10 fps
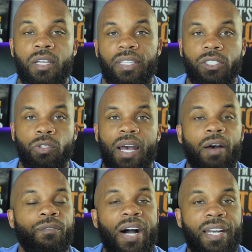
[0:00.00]
that you
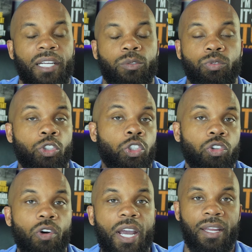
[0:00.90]
have financial
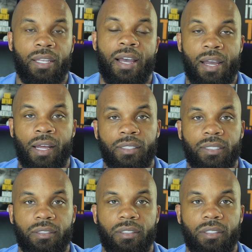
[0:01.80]
trade
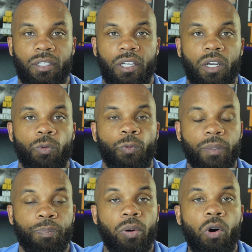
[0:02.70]
lines
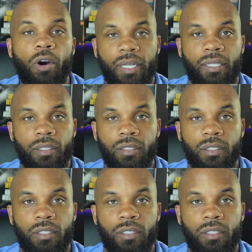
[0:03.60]
reporting,